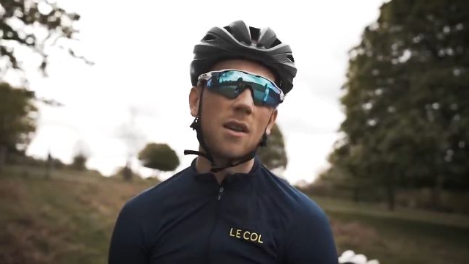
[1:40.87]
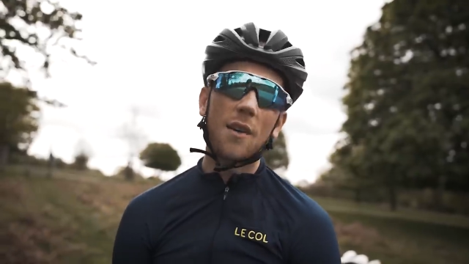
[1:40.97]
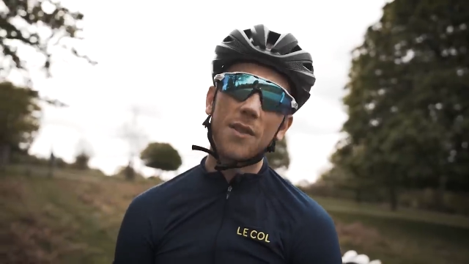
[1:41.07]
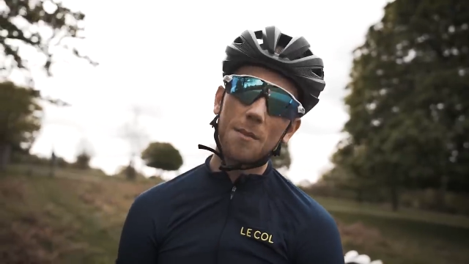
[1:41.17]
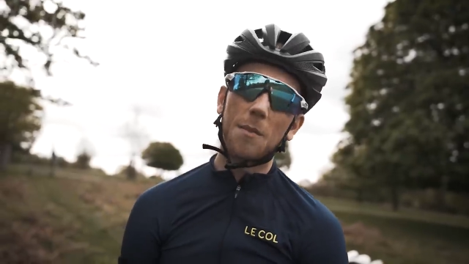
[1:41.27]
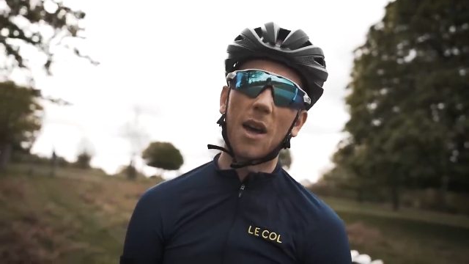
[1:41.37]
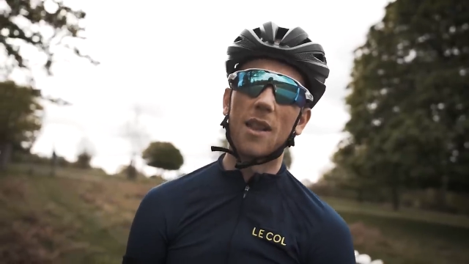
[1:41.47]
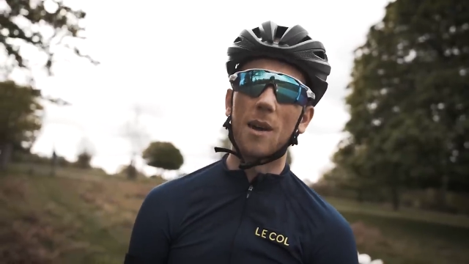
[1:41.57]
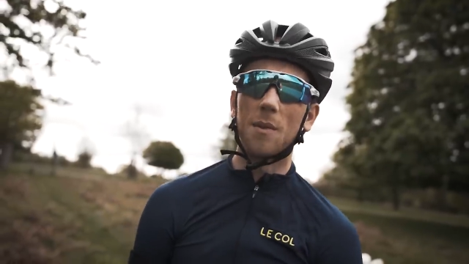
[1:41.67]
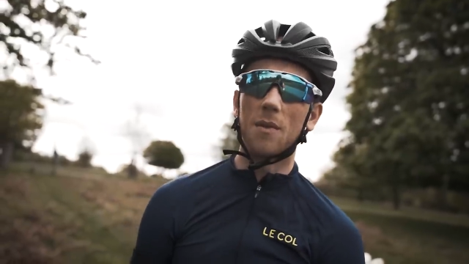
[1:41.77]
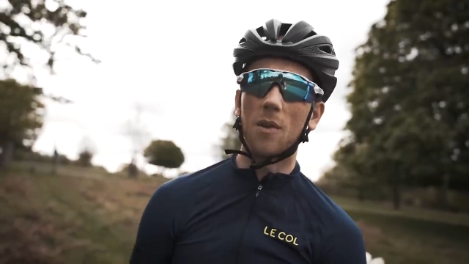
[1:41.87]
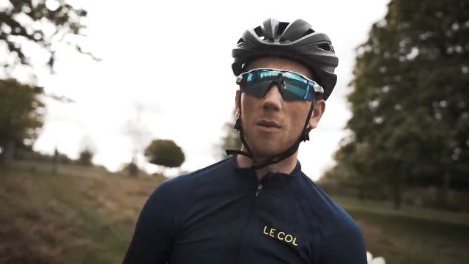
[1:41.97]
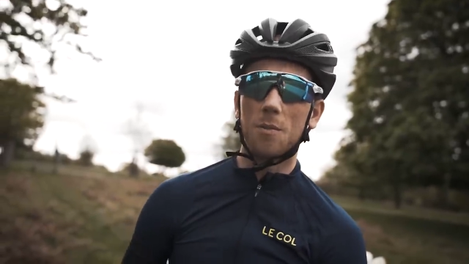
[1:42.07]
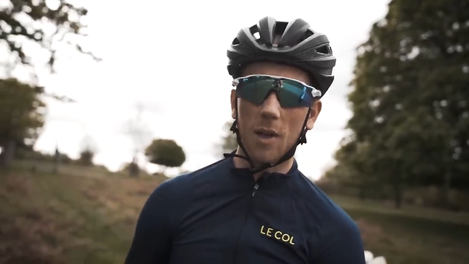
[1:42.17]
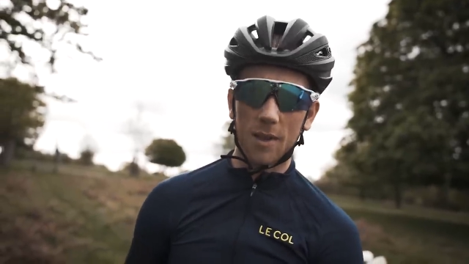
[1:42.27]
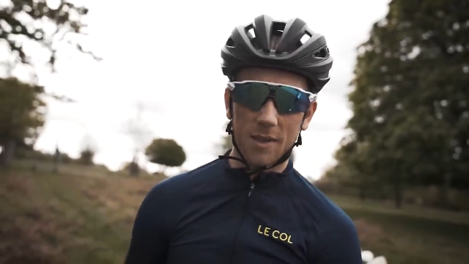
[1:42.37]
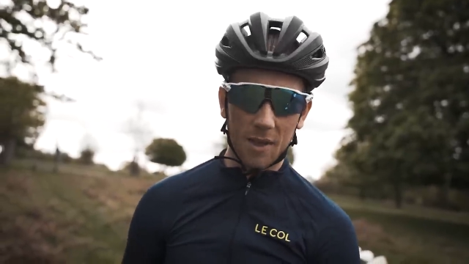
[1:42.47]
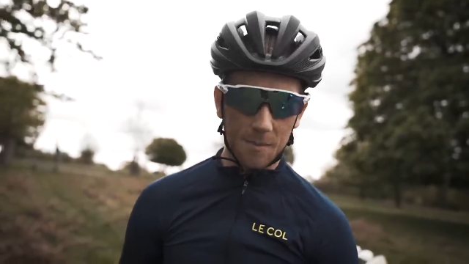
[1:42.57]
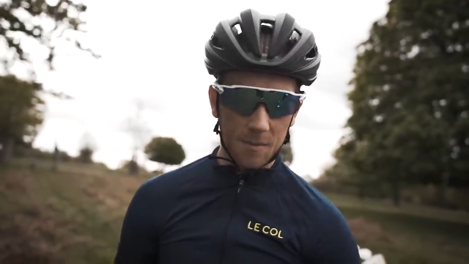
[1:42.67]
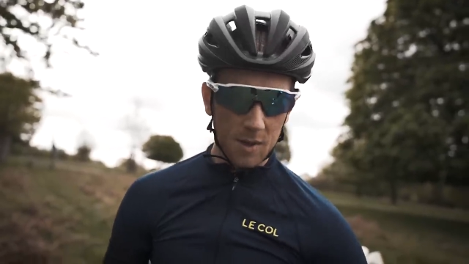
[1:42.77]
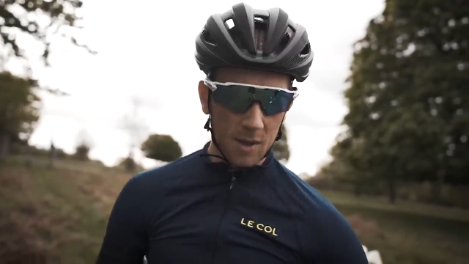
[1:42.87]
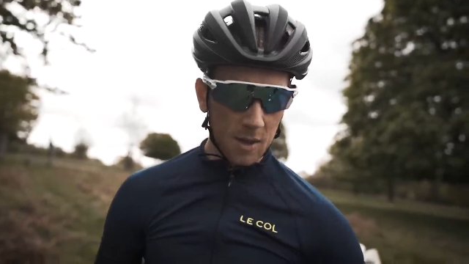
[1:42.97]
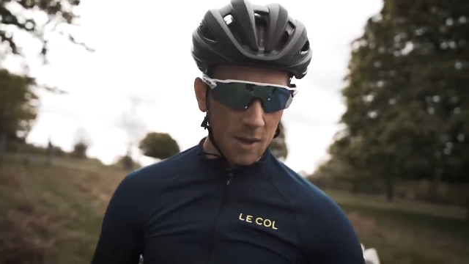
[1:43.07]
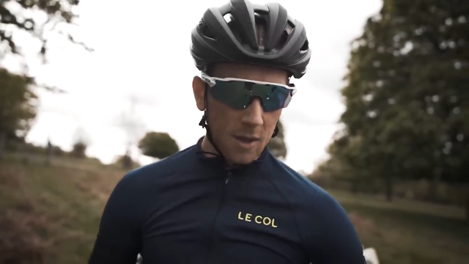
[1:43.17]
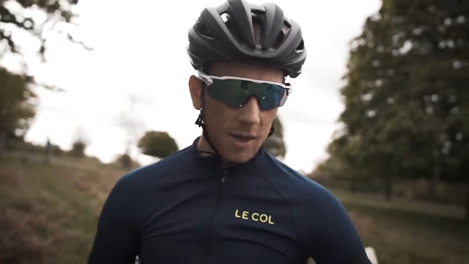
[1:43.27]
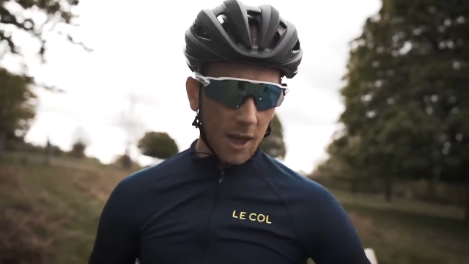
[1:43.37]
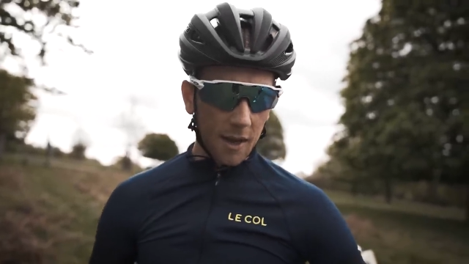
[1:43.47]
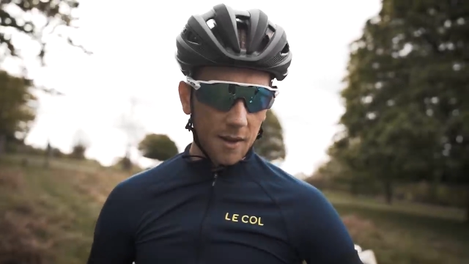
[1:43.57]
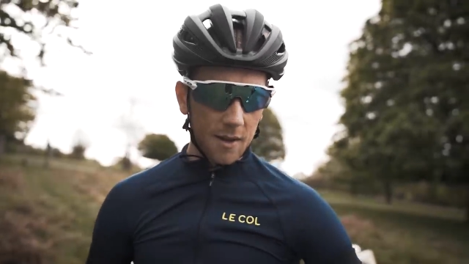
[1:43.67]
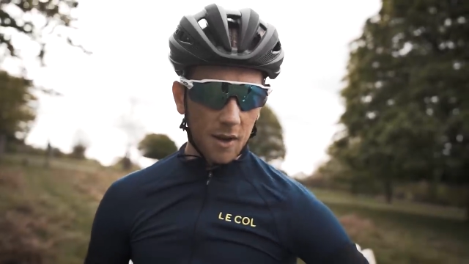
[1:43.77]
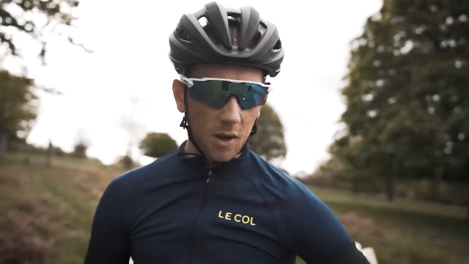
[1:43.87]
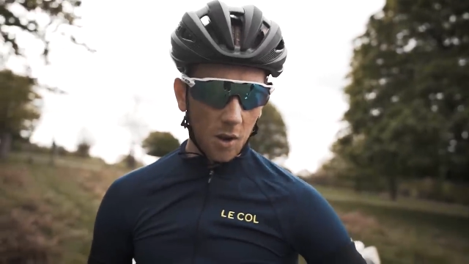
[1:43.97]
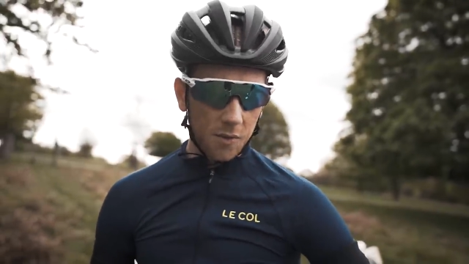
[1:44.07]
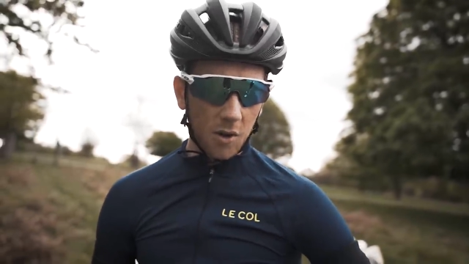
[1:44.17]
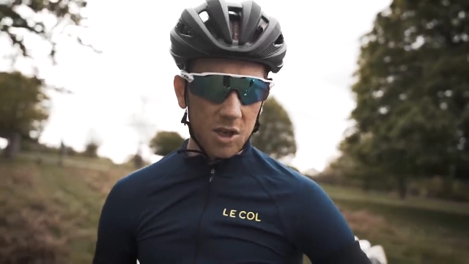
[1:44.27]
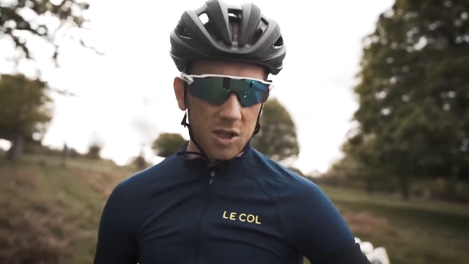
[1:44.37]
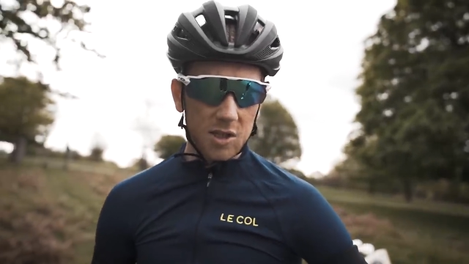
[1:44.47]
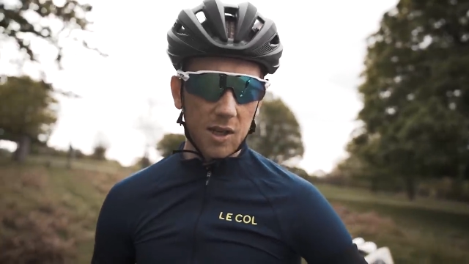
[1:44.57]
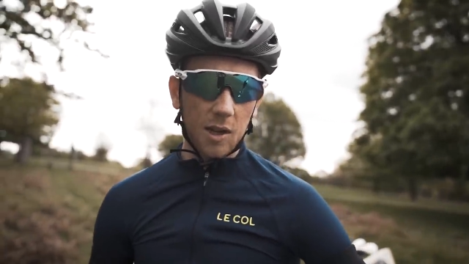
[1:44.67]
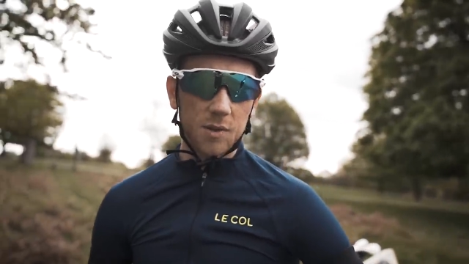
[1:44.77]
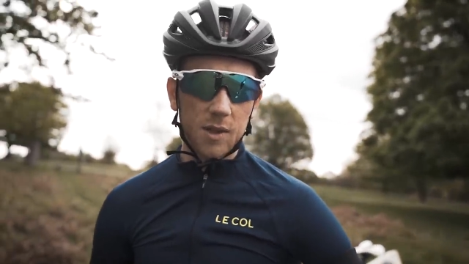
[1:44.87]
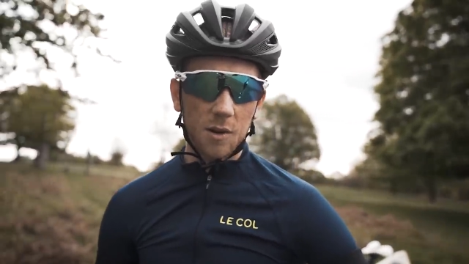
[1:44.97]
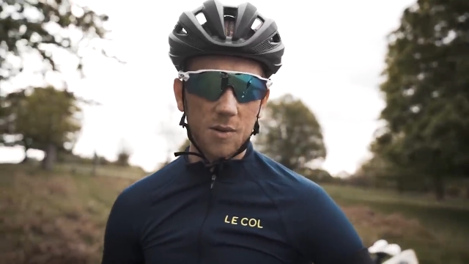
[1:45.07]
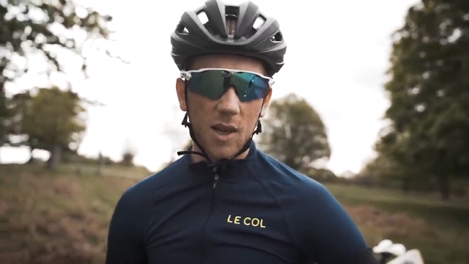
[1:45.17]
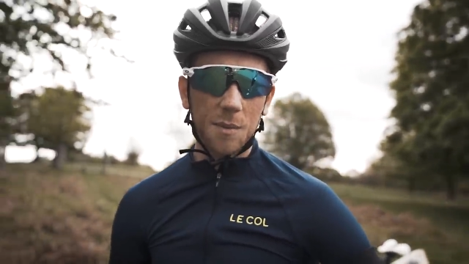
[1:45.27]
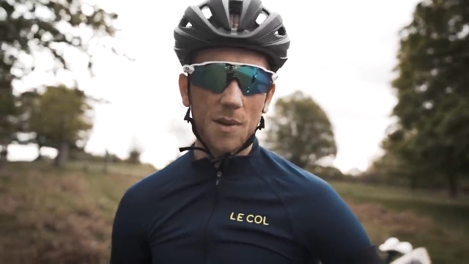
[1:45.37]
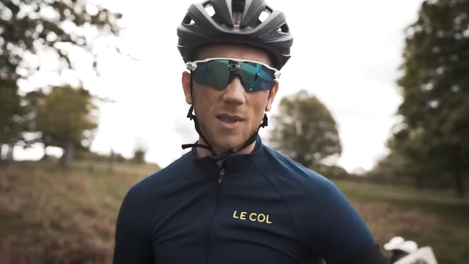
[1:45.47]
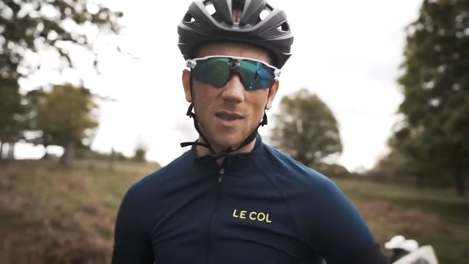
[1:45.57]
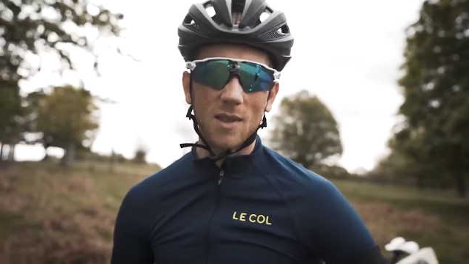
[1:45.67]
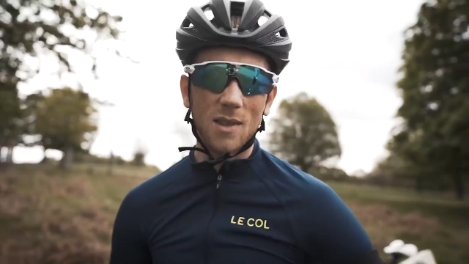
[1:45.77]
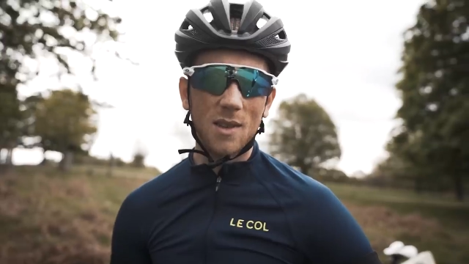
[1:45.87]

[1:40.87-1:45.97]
I've done better there before, but yeah, a lot of crashes, and I was happy to.